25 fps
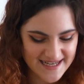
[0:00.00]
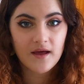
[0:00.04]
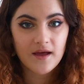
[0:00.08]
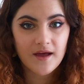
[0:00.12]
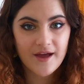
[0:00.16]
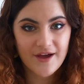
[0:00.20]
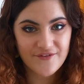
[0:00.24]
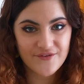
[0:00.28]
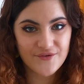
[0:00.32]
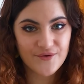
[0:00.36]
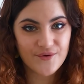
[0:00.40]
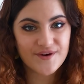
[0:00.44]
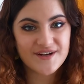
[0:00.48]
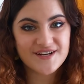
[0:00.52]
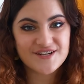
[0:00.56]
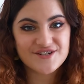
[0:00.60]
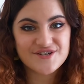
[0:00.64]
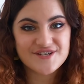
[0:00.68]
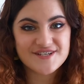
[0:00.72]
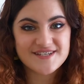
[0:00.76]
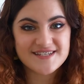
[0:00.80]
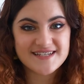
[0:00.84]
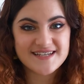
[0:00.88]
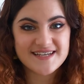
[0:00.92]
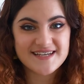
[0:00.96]
If you're
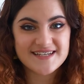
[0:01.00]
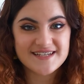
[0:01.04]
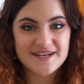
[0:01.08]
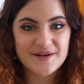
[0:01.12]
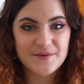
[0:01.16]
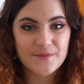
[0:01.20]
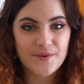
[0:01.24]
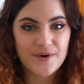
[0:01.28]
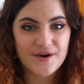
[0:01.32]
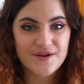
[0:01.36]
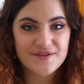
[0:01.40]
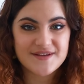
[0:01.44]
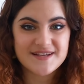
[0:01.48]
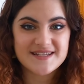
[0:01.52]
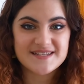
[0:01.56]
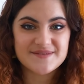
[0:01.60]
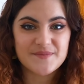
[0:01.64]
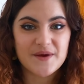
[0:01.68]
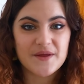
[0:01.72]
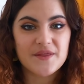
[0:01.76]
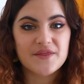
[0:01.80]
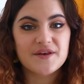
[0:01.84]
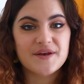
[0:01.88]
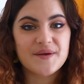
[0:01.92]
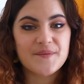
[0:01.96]
interested in one of these
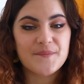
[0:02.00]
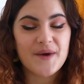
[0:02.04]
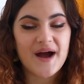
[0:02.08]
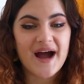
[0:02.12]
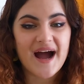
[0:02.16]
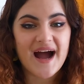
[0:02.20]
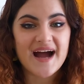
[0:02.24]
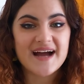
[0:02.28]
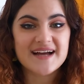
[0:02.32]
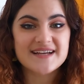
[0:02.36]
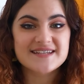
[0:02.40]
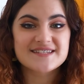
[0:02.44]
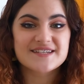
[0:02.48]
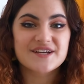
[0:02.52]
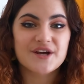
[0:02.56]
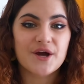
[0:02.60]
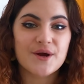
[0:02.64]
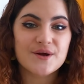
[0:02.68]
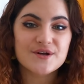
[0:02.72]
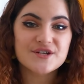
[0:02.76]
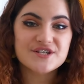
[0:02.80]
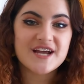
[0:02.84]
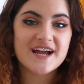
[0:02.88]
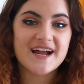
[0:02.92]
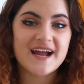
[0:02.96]
monthly packs, go
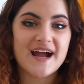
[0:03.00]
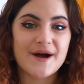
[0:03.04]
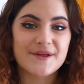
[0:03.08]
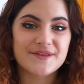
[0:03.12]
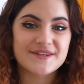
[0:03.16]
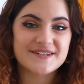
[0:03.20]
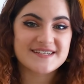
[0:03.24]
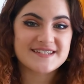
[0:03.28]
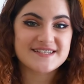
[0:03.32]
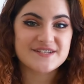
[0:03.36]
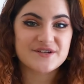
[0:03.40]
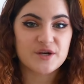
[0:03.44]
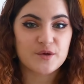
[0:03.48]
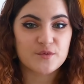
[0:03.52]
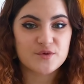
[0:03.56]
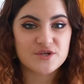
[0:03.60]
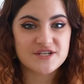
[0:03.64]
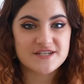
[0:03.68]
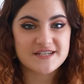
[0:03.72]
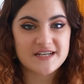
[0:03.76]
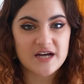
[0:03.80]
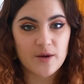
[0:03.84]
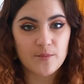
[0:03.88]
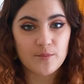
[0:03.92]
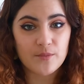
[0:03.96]
check out the description
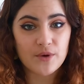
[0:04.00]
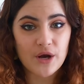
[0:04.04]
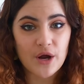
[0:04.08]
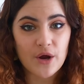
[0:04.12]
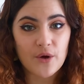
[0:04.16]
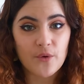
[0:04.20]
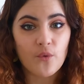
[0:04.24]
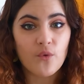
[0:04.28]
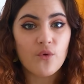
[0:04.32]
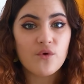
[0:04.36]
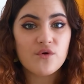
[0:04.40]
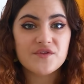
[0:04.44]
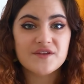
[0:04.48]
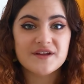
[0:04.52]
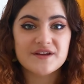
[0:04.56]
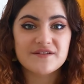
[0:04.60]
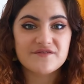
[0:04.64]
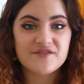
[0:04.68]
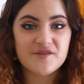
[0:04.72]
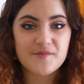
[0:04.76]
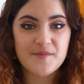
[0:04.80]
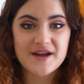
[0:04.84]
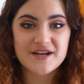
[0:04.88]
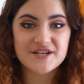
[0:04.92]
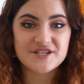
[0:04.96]
down below. All the
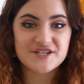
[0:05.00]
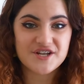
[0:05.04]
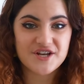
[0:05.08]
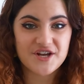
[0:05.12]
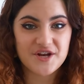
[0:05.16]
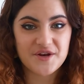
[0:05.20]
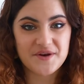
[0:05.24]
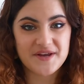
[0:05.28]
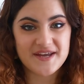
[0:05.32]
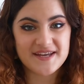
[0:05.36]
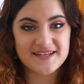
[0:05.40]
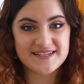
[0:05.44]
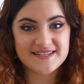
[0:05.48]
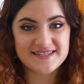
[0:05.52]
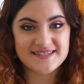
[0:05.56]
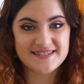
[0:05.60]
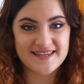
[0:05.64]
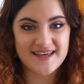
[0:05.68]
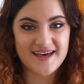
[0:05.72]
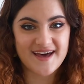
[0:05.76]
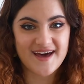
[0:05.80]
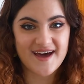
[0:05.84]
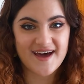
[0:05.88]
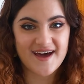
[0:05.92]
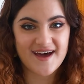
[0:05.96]
information you need is
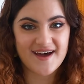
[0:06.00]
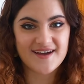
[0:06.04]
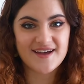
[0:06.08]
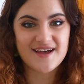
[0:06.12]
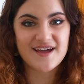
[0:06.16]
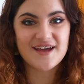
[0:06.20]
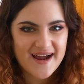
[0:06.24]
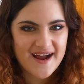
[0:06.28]
there.